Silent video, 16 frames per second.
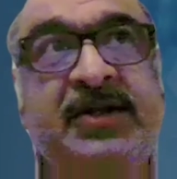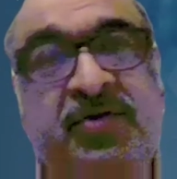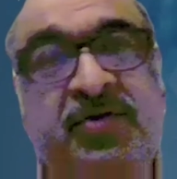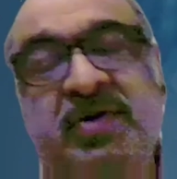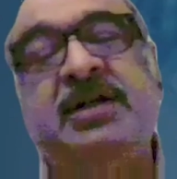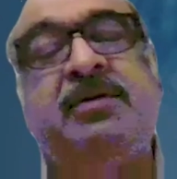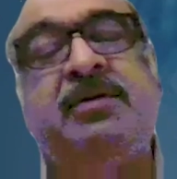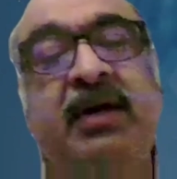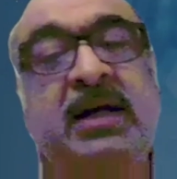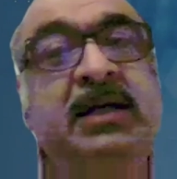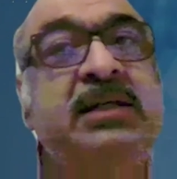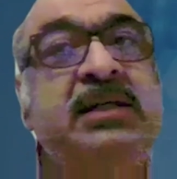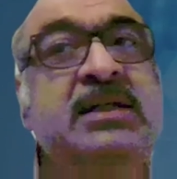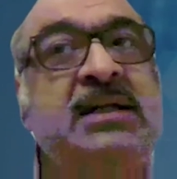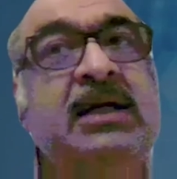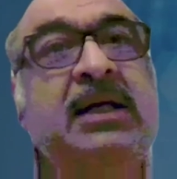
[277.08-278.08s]

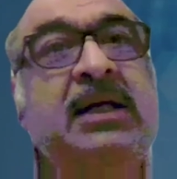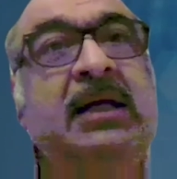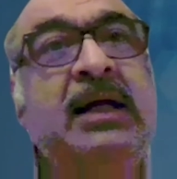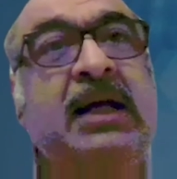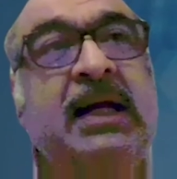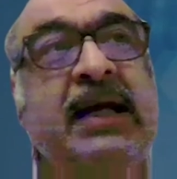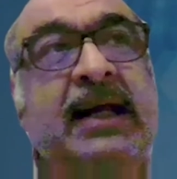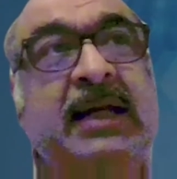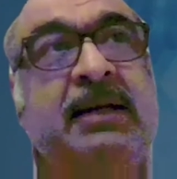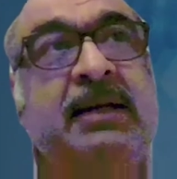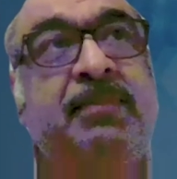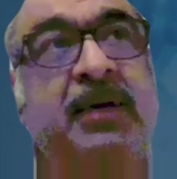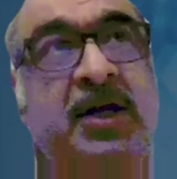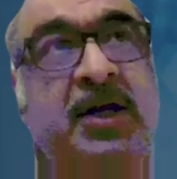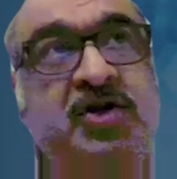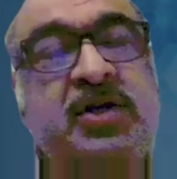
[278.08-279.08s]
treatment in
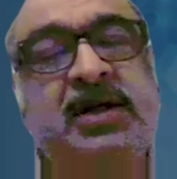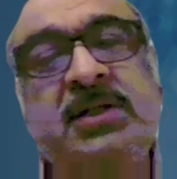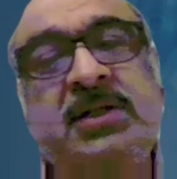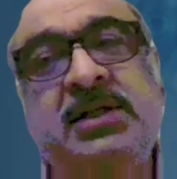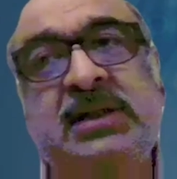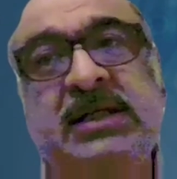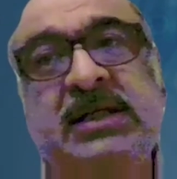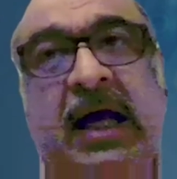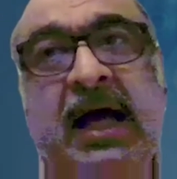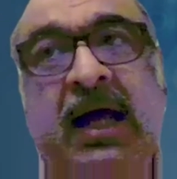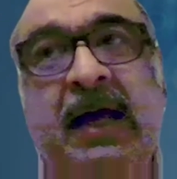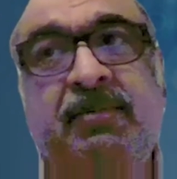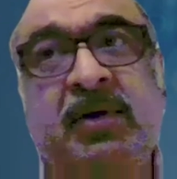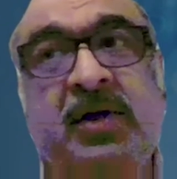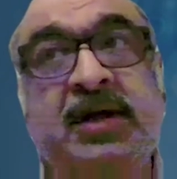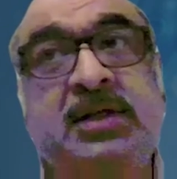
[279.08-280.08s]
patients
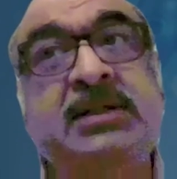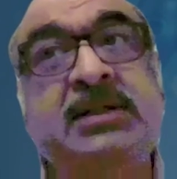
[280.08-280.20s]
because